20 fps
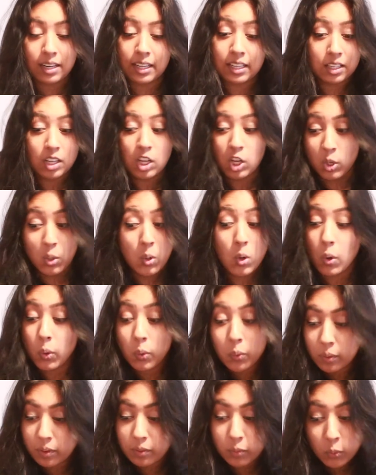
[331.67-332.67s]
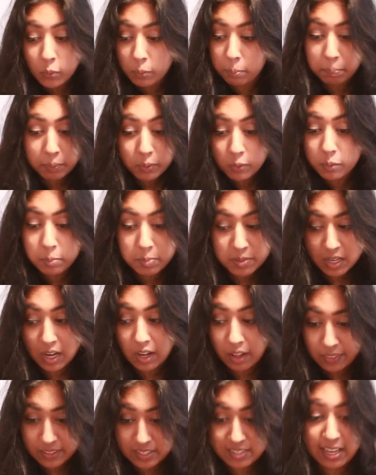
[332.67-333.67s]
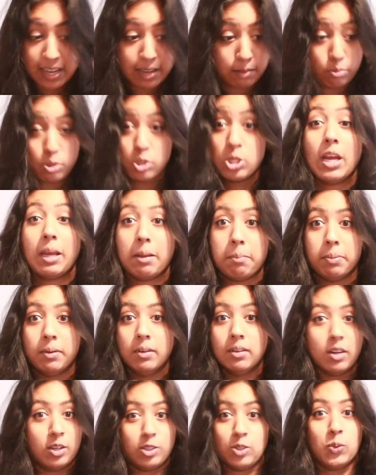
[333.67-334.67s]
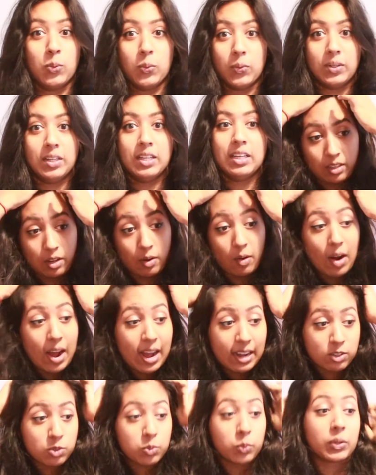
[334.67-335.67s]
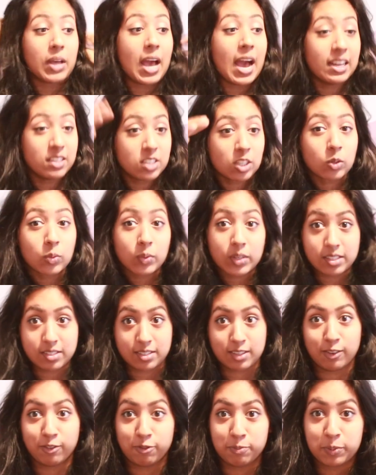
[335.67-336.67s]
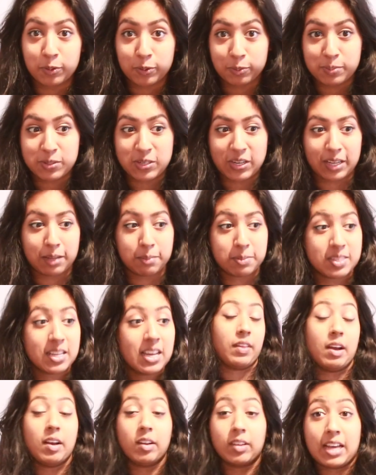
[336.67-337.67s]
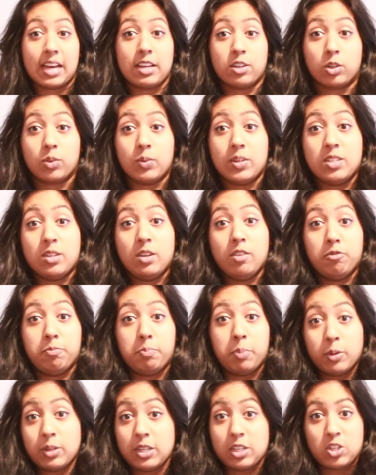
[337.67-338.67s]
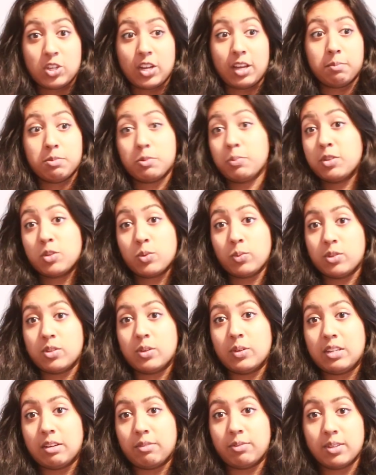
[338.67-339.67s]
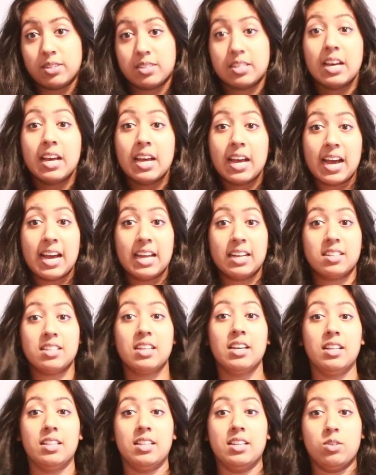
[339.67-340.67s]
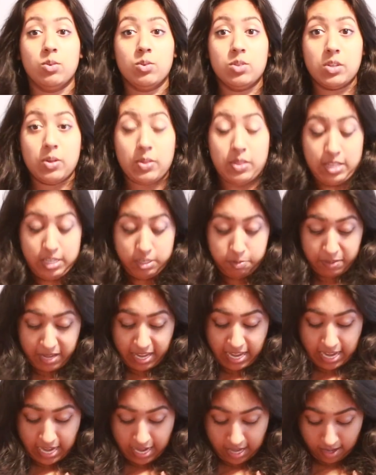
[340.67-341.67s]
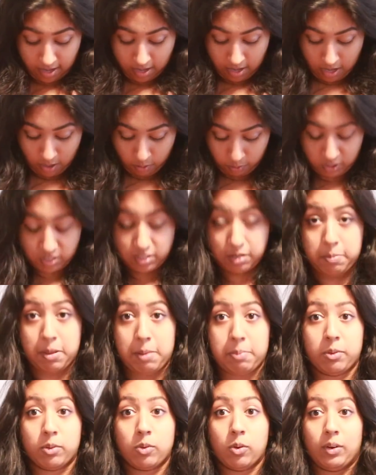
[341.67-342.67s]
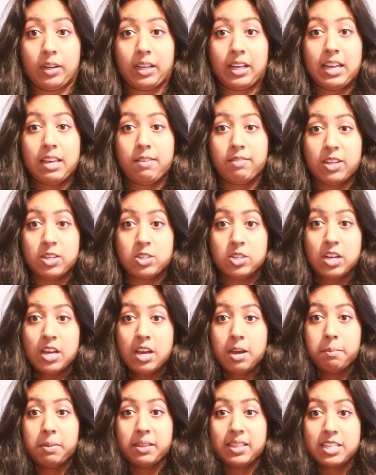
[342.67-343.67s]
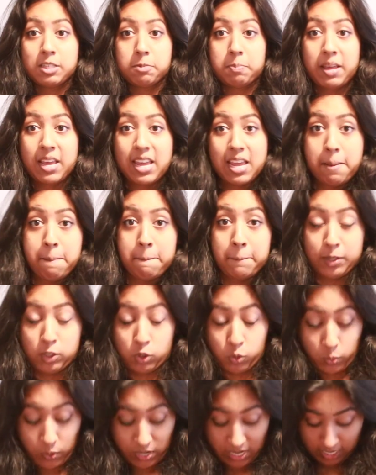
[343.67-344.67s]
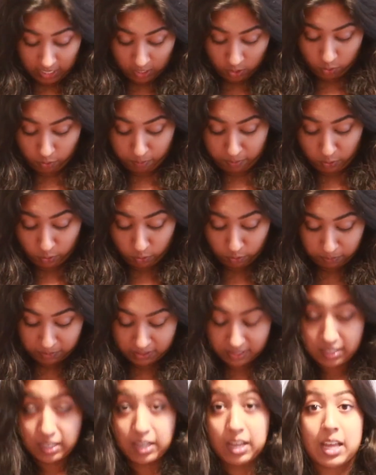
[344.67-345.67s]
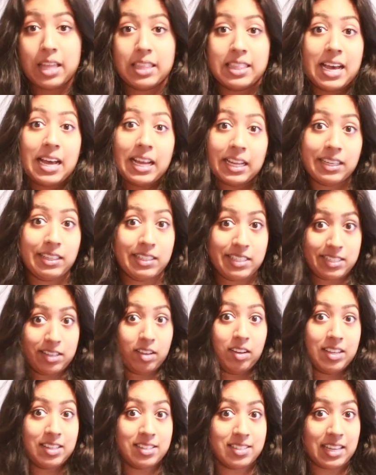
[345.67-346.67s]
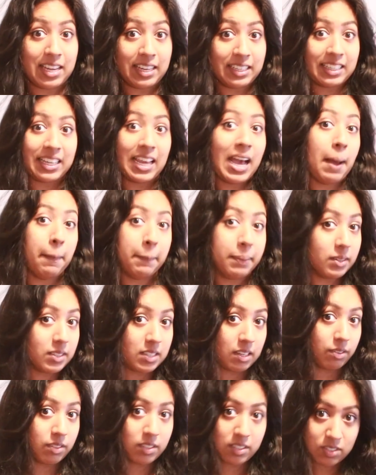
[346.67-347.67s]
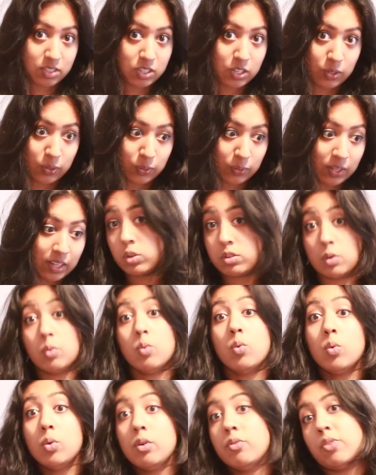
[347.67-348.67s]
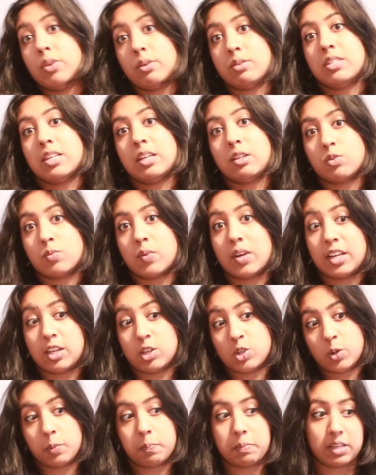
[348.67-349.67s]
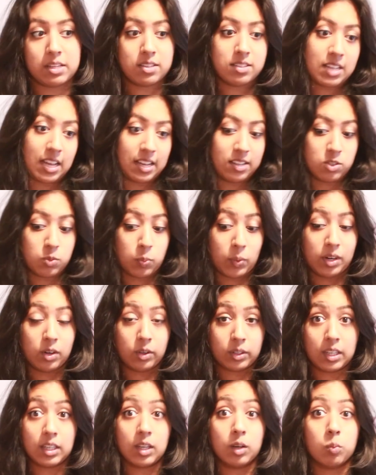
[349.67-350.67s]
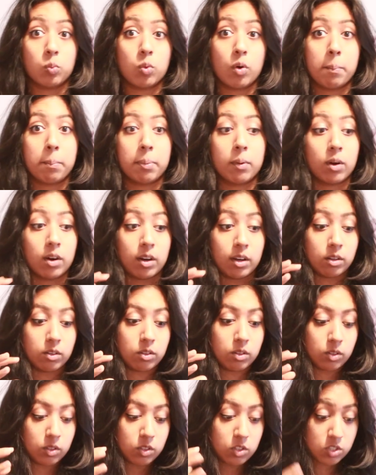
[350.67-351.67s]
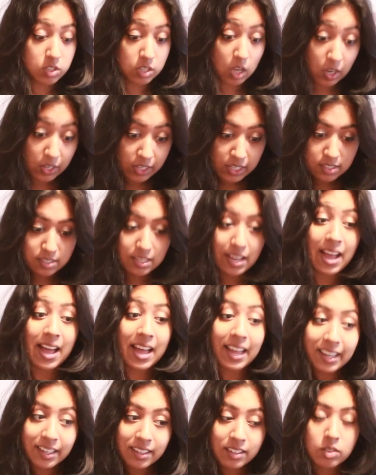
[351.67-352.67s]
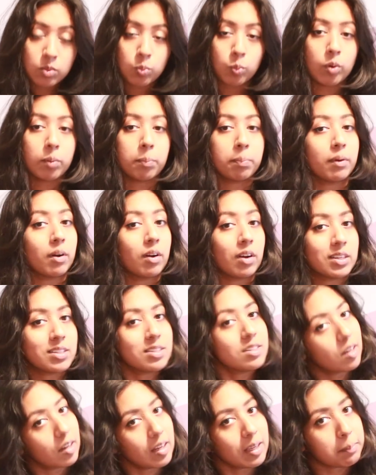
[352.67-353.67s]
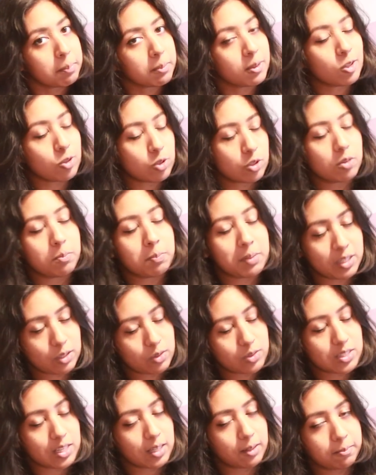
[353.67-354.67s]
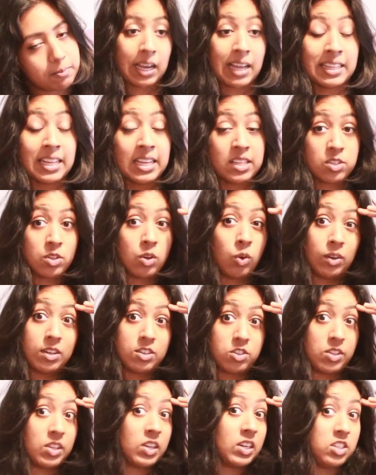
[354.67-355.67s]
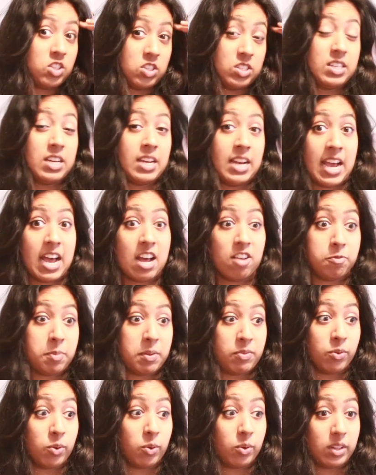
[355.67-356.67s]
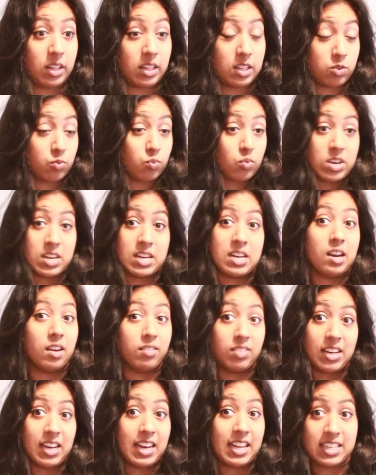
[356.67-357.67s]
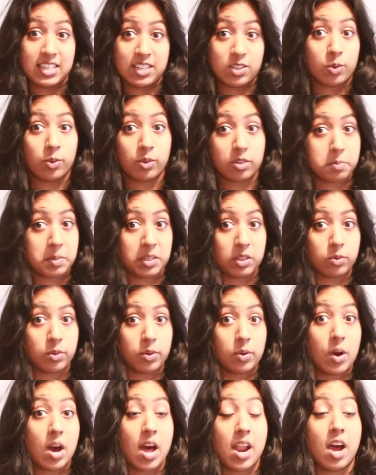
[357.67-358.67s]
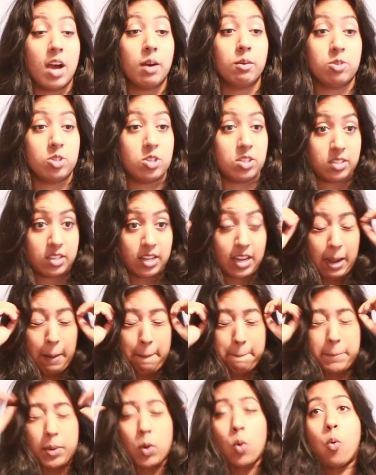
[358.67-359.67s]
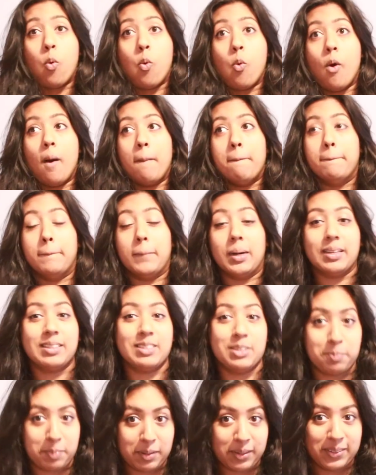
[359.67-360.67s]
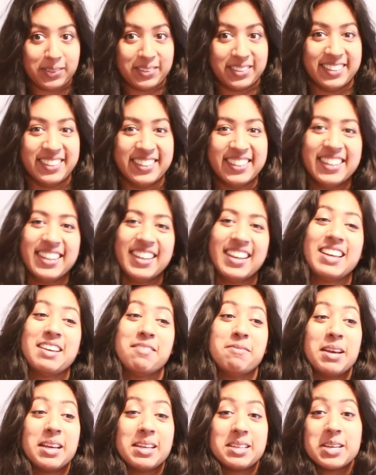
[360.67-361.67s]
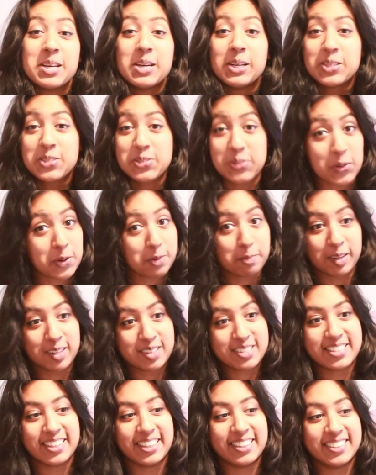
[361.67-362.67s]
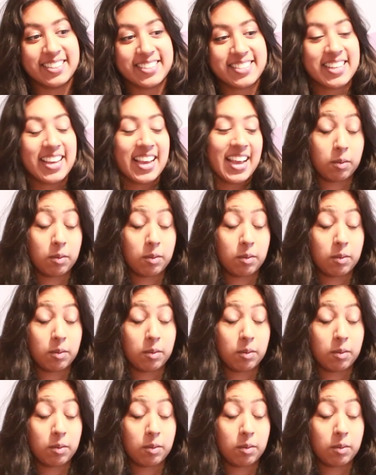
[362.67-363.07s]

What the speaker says: Like, not all boobs are the same shape at all. There are actual categories of boob shapes. There are categories of body shapes, which also differs. And there's also this bit here, which some people call a cleavage, but this bit in between your boobs, that size and gap differs too. So all of those things really should be assessed when looking at what bra size and what bra type you should be using. And that's knowledge that I just didn't have before, that this really lovely lady talked me through, and I was just like, mind blown. It made so much sense.